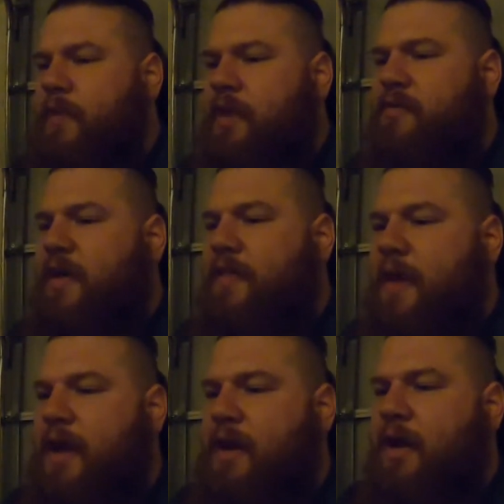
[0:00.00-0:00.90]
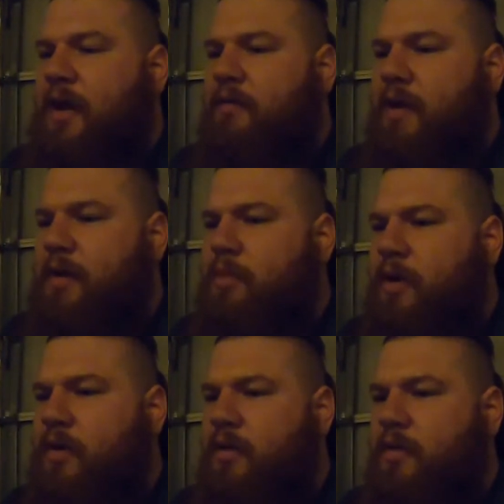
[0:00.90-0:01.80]
Is that red
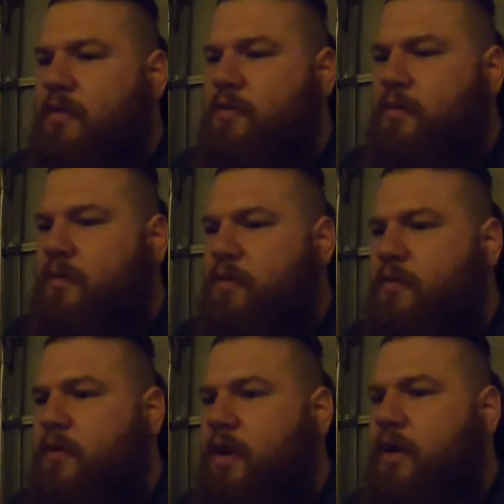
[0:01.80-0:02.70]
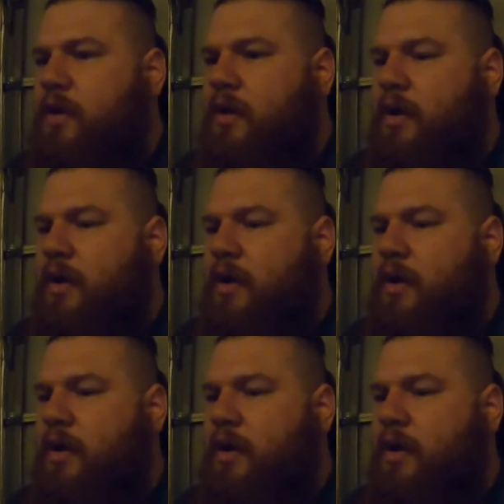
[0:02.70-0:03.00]
book, the Sorcerer's Creed?